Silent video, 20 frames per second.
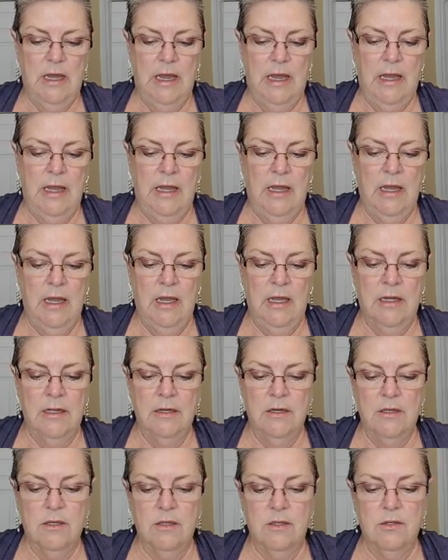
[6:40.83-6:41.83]

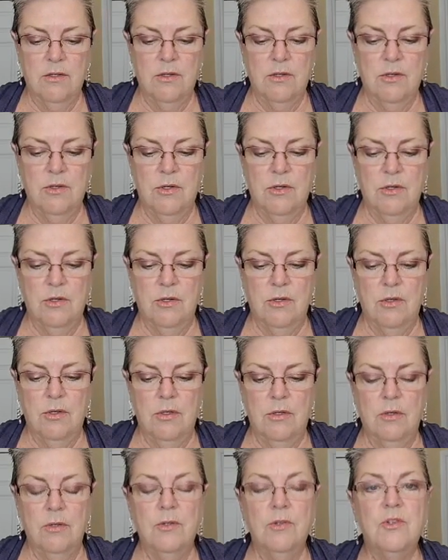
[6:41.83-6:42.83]
And
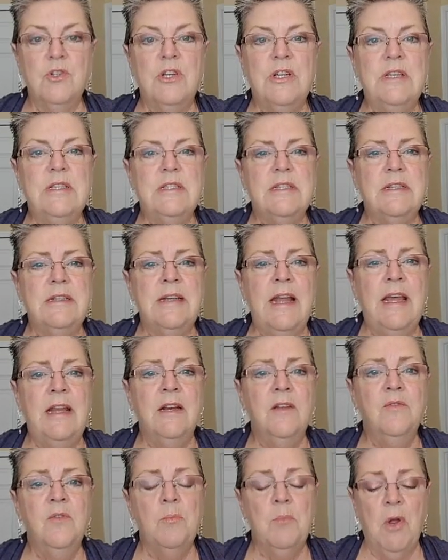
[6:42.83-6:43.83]
she's a
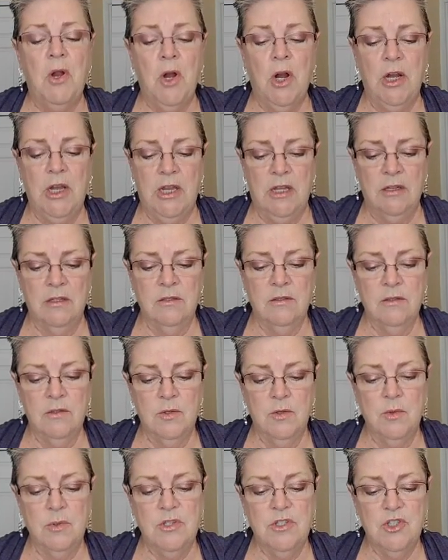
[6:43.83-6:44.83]
Native American
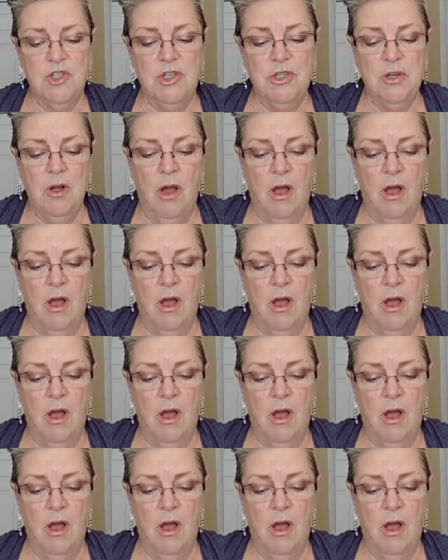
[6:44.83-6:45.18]
Christian